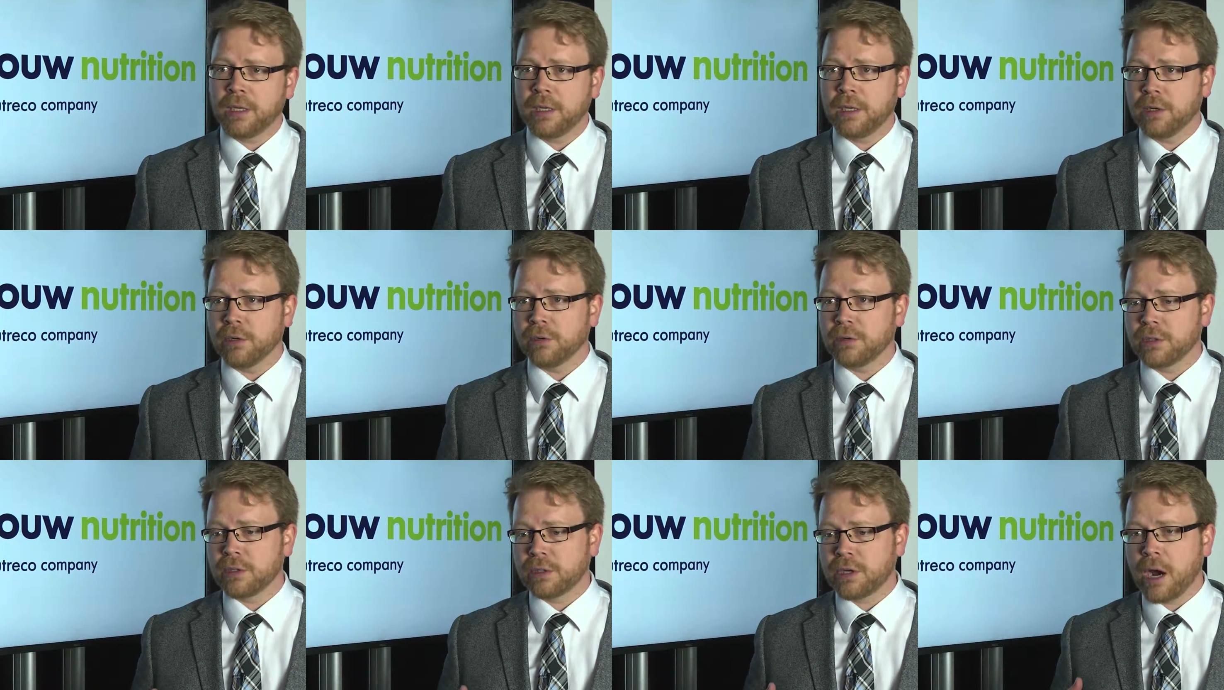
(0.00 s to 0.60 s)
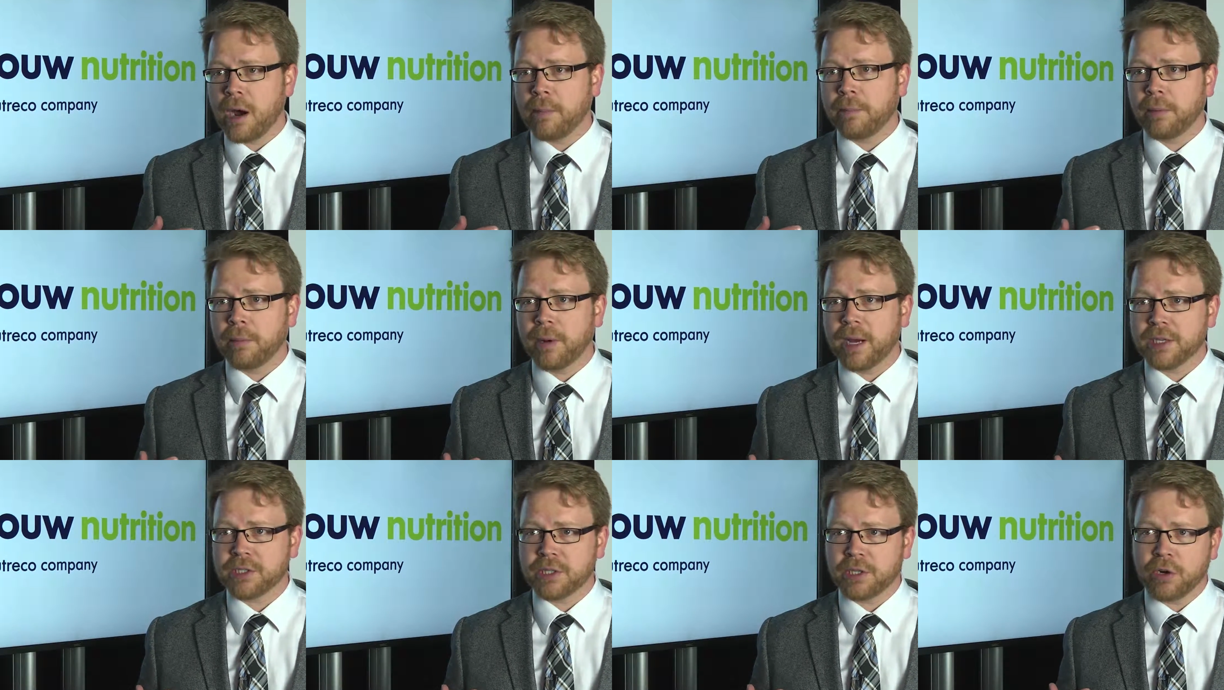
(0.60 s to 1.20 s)
you know,
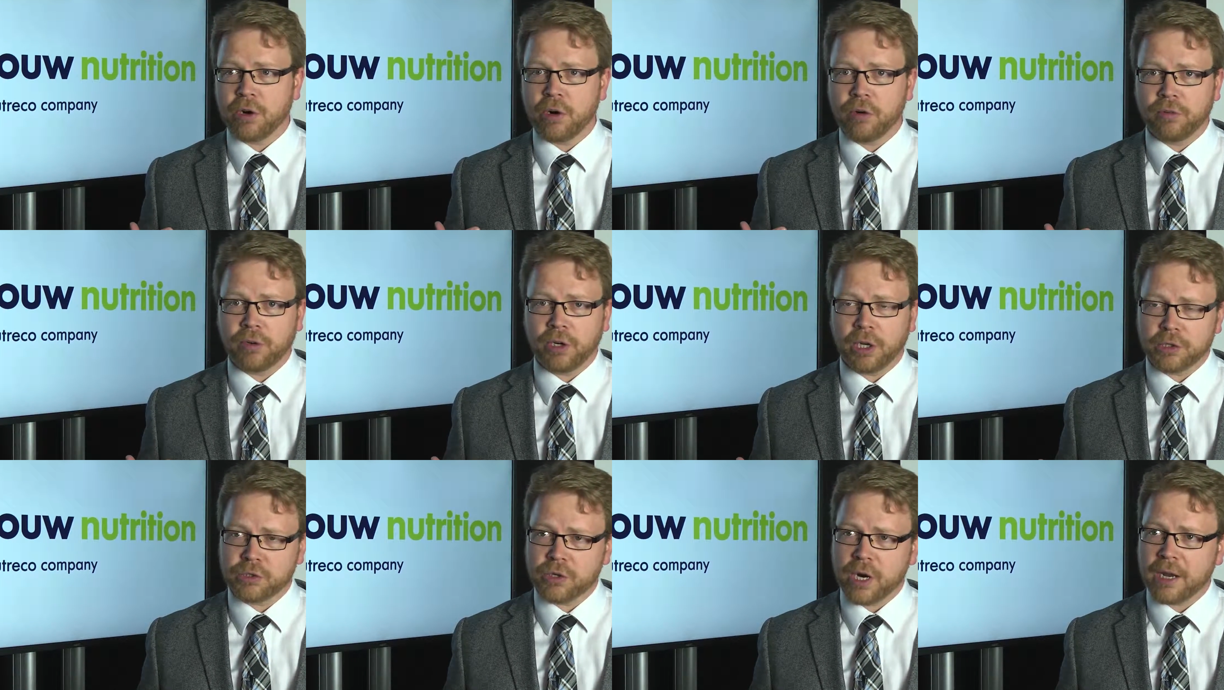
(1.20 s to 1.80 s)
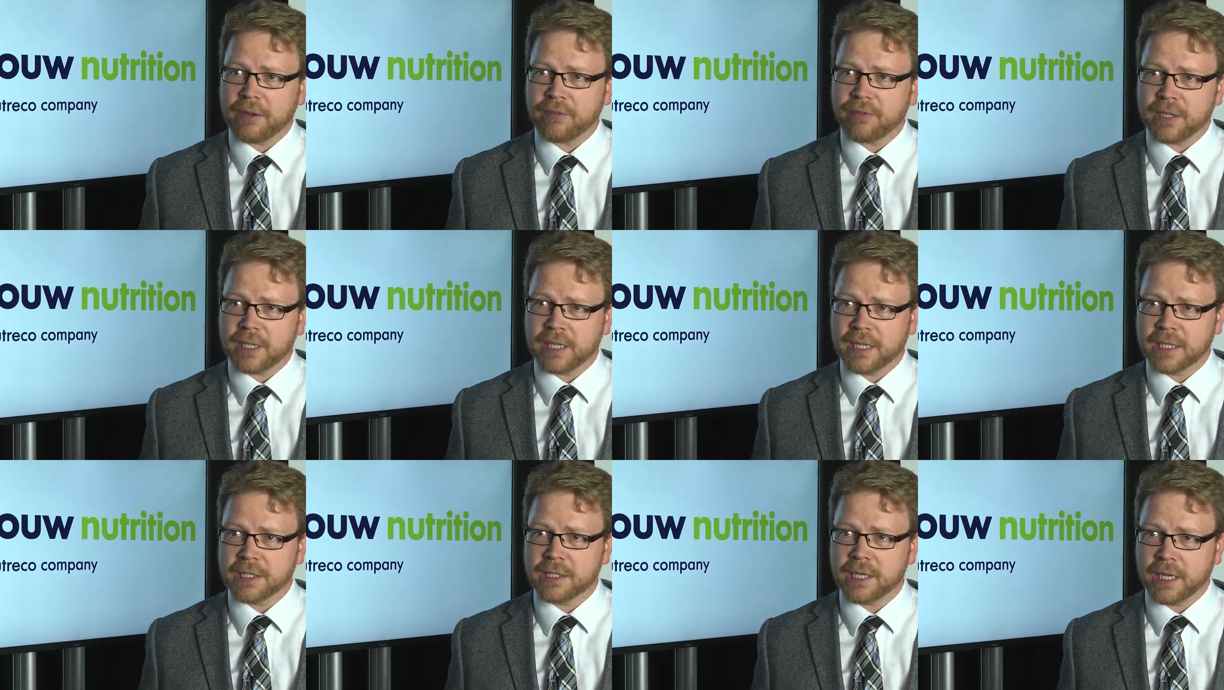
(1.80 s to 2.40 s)
compromising overall dry
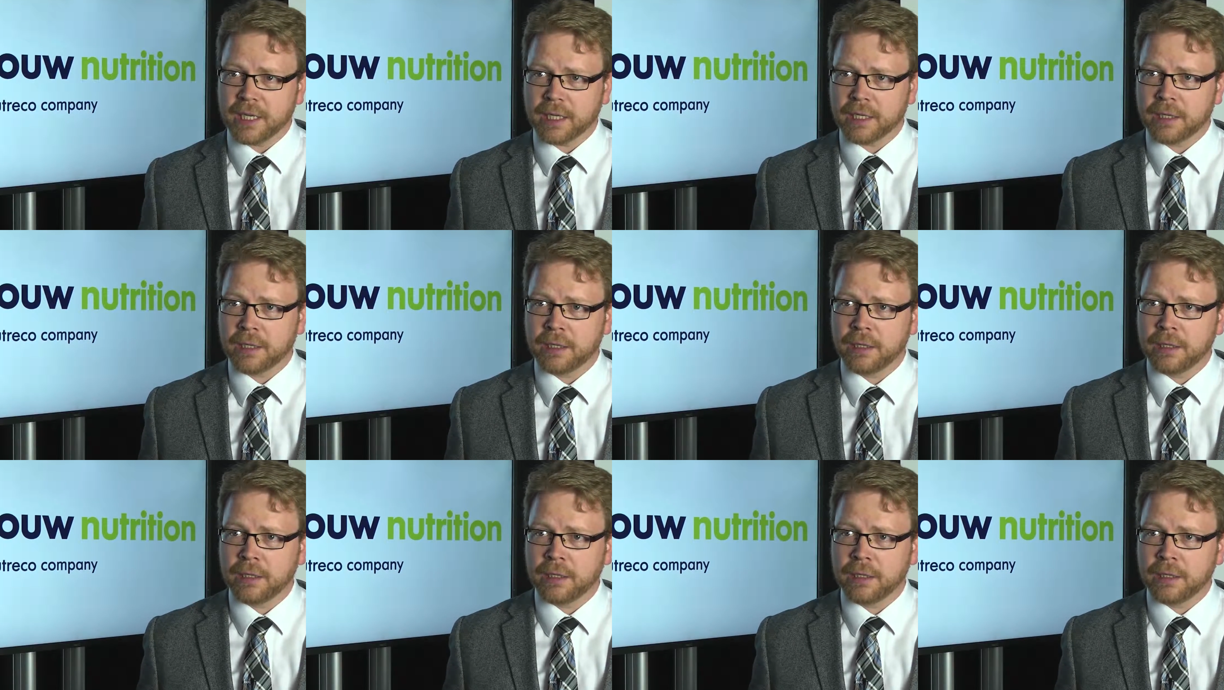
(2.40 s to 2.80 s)
feed intake.